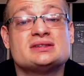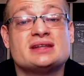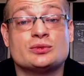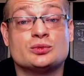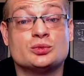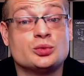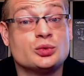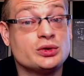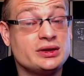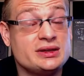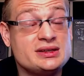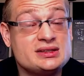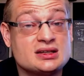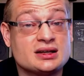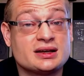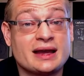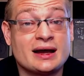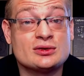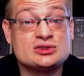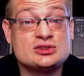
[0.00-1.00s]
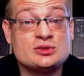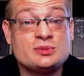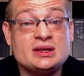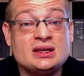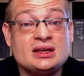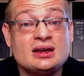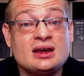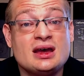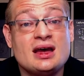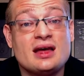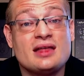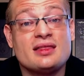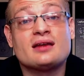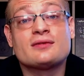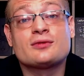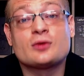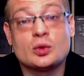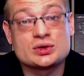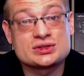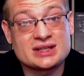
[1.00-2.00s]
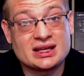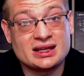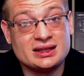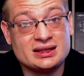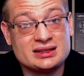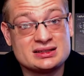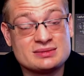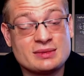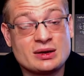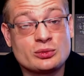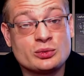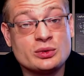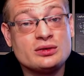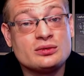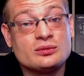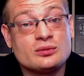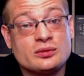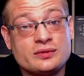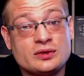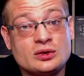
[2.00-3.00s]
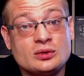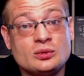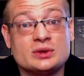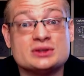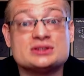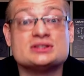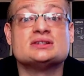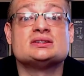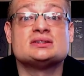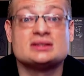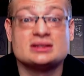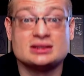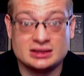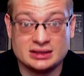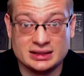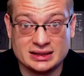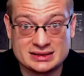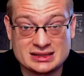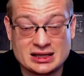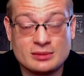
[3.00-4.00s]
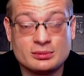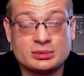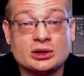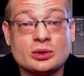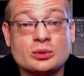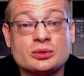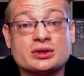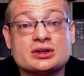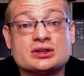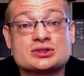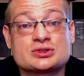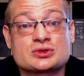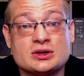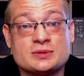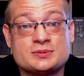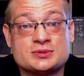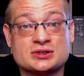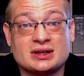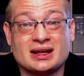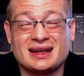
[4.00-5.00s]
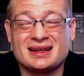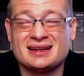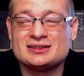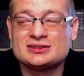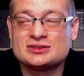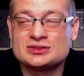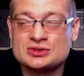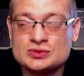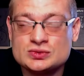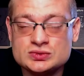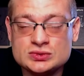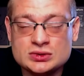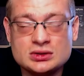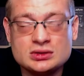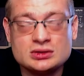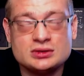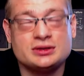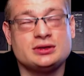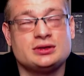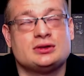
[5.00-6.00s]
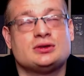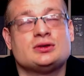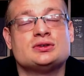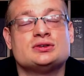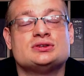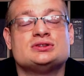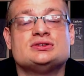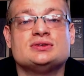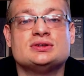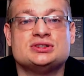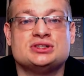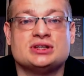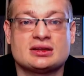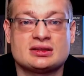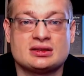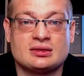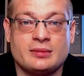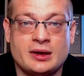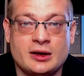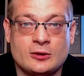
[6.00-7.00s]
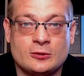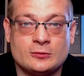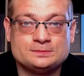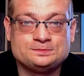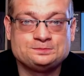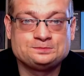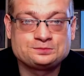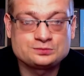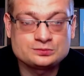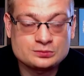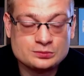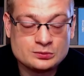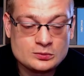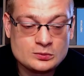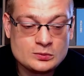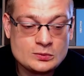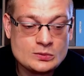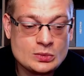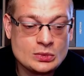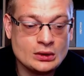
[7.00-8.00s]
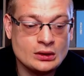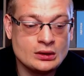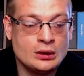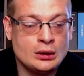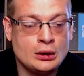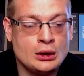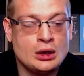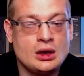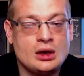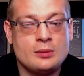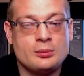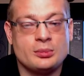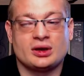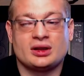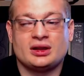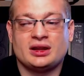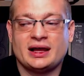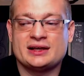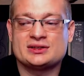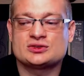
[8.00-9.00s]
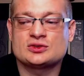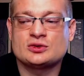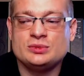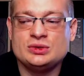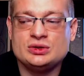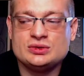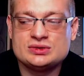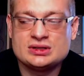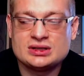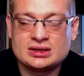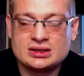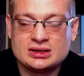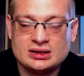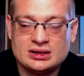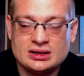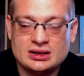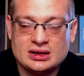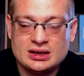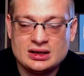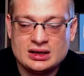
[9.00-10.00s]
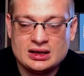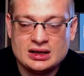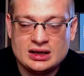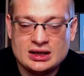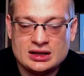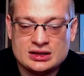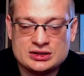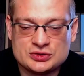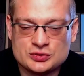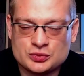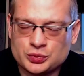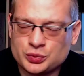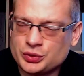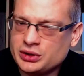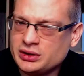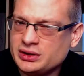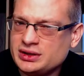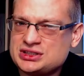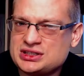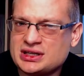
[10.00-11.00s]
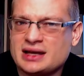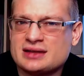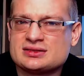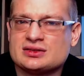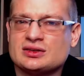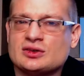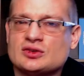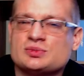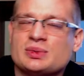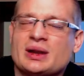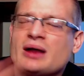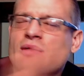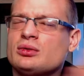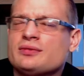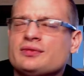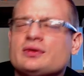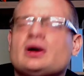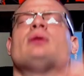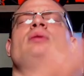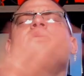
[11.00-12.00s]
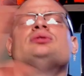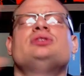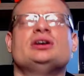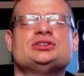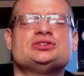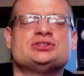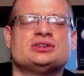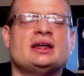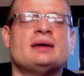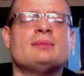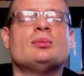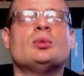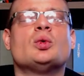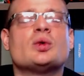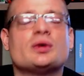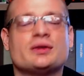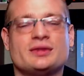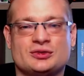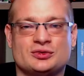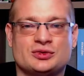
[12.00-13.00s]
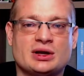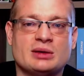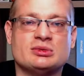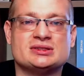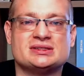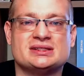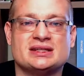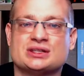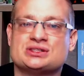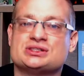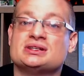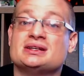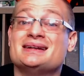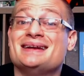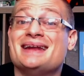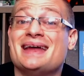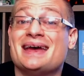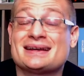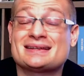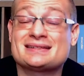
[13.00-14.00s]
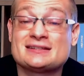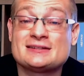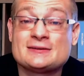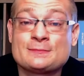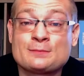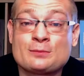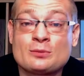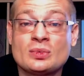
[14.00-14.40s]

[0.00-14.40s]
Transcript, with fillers: that really stuck out to me that, of course, I linked in my written review, which is linked down below in the description. I strongly encourage you to check them out. But classical music just really shines on those, but I will touch on that more in the treble section next.